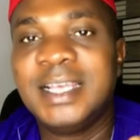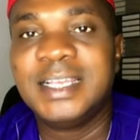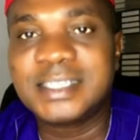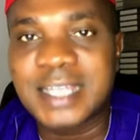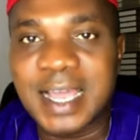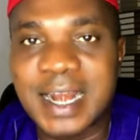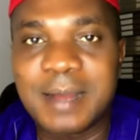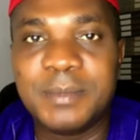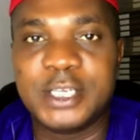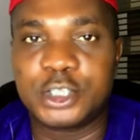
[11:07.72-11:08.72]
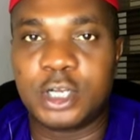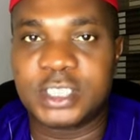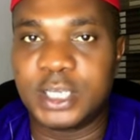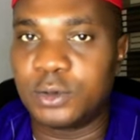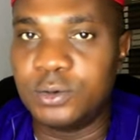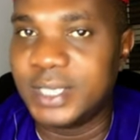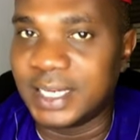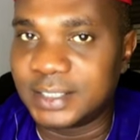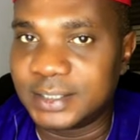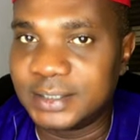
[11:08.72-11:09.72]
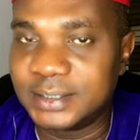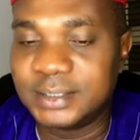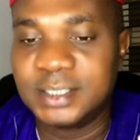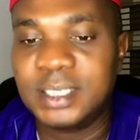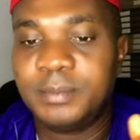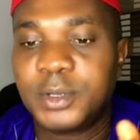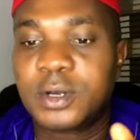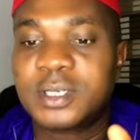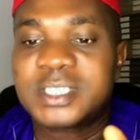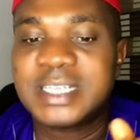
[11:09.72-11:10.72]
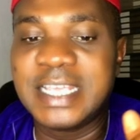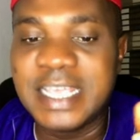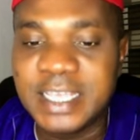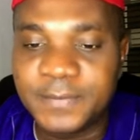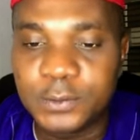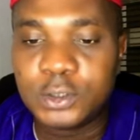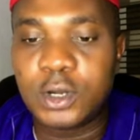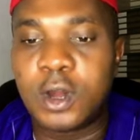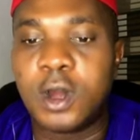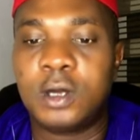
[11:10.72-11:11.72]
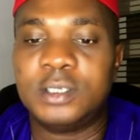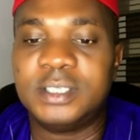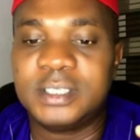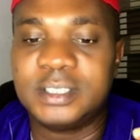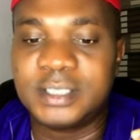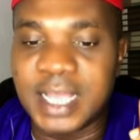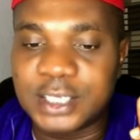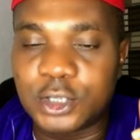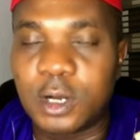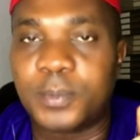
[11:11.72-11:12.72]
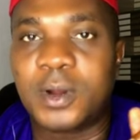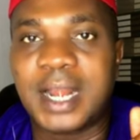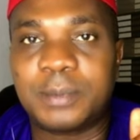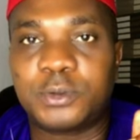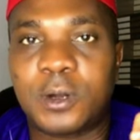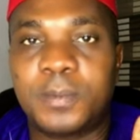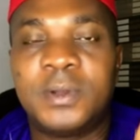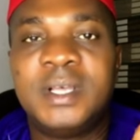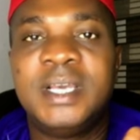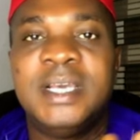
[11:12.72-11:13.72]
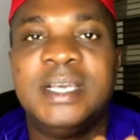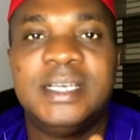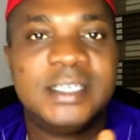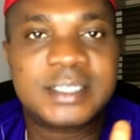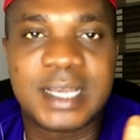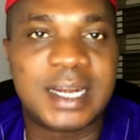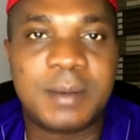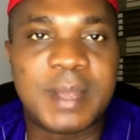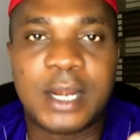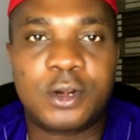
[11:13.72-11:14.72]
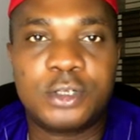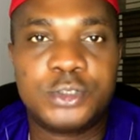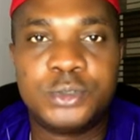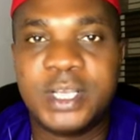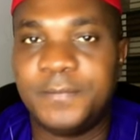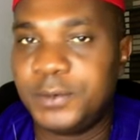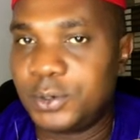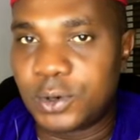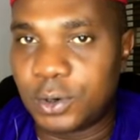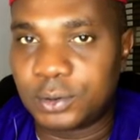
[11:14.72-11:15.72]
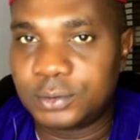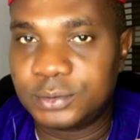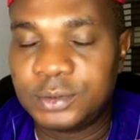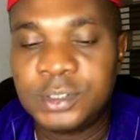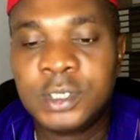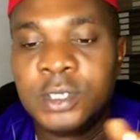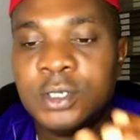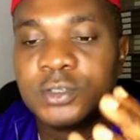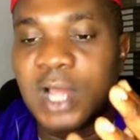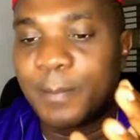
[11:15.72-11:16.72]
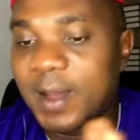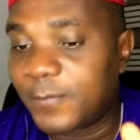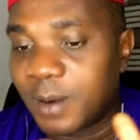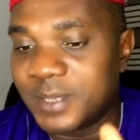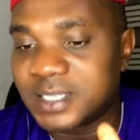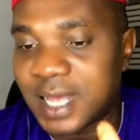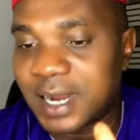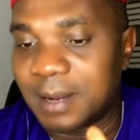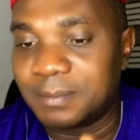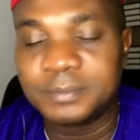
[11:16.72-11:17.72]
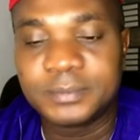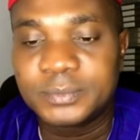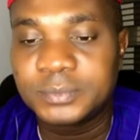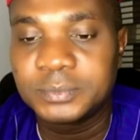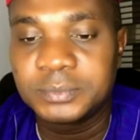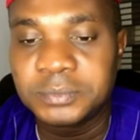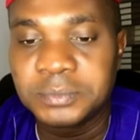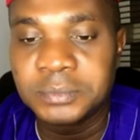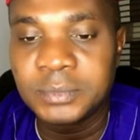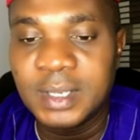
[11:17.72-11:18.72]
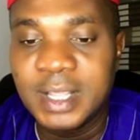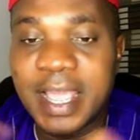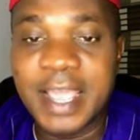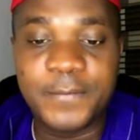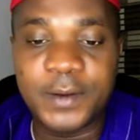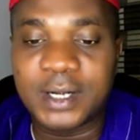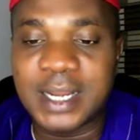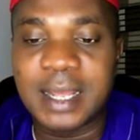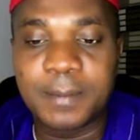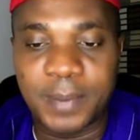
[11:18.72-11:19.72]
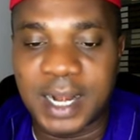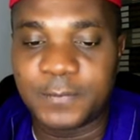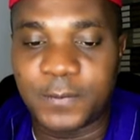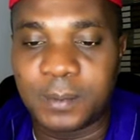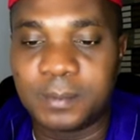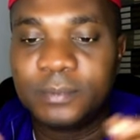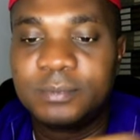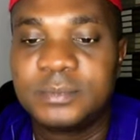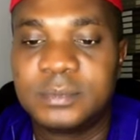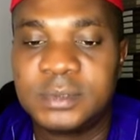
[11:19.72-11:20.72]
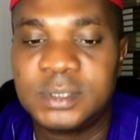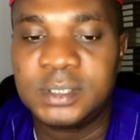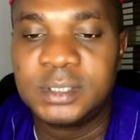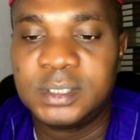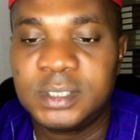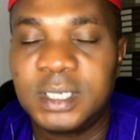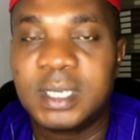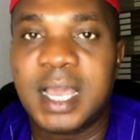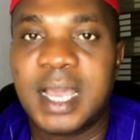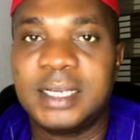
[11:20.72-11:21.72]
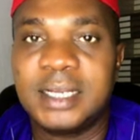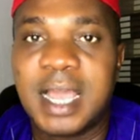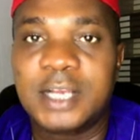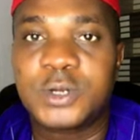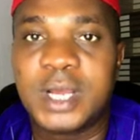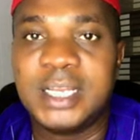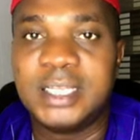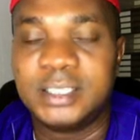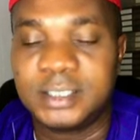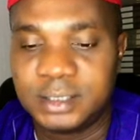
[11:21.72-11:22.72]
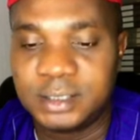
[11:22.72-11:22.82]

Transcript: Instagram is not included because even on desktop or laptop, Instagram cannot do a video call. So apart from Instagram, every other platform can actually